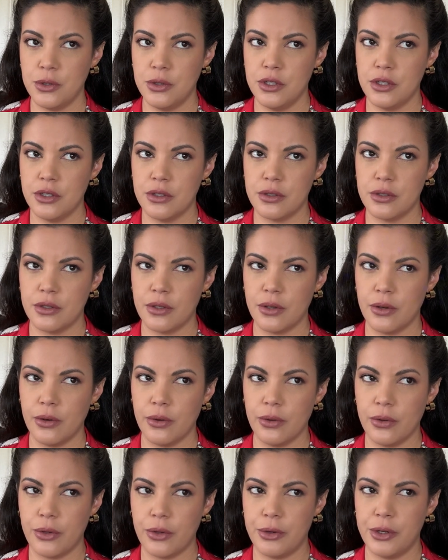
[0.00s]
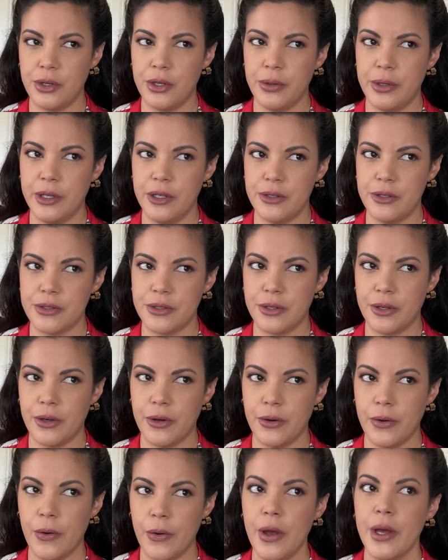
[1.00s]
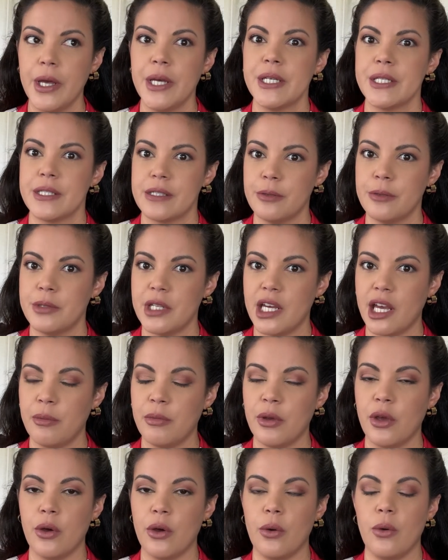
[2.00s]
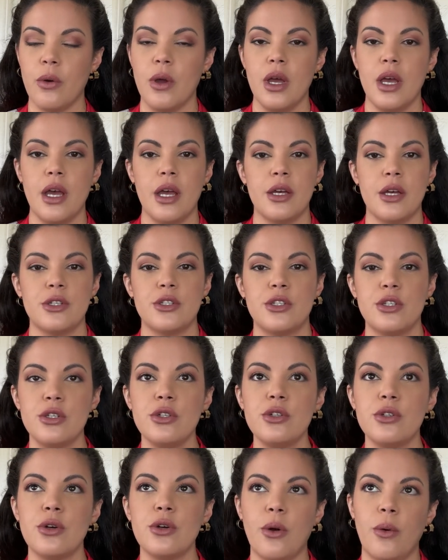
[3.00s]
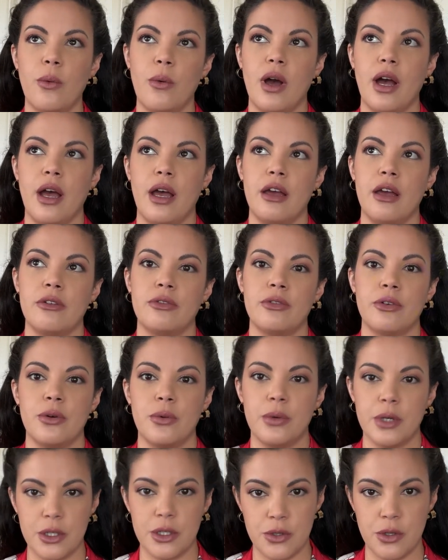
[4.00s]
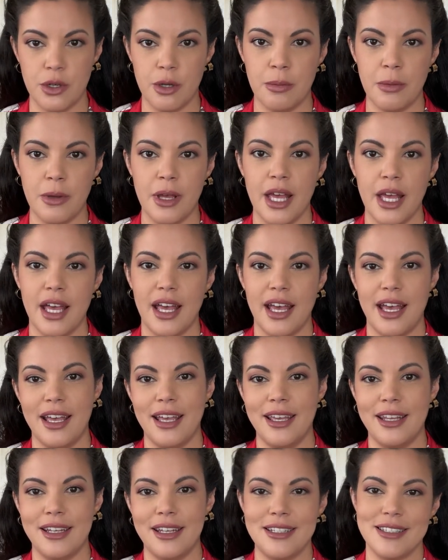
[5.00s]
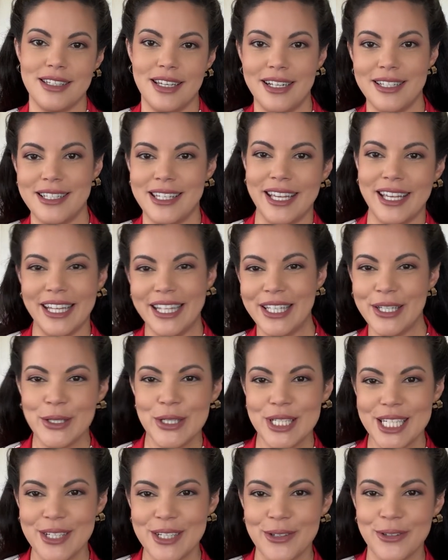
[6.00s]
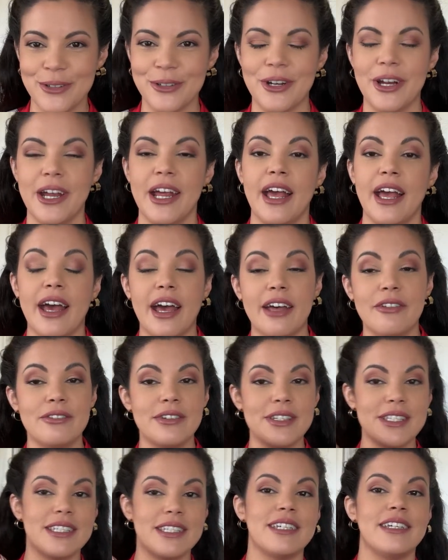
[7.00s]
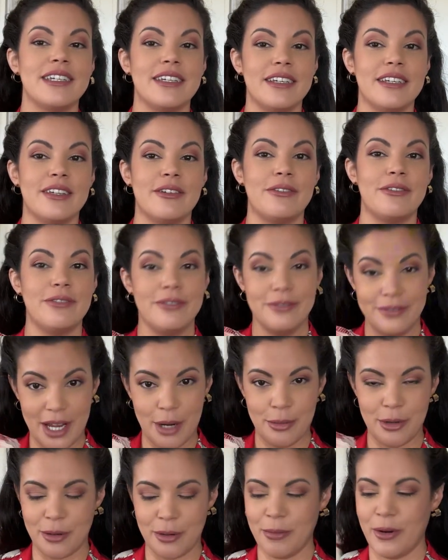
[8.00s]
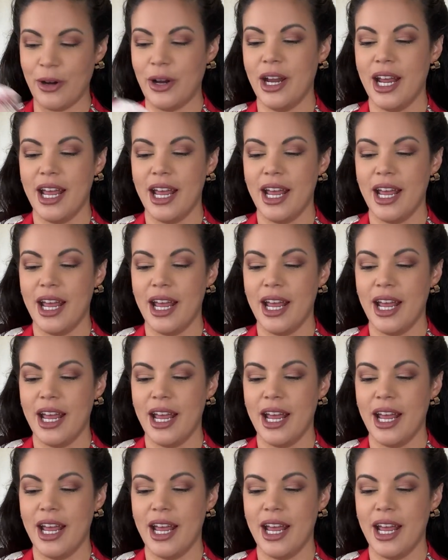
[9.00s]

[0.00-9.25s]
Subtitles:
years ago, 3 years ago, some time ago, to Hawaii for a work trip, and I decided to take a little detour and visit Fabric Mart.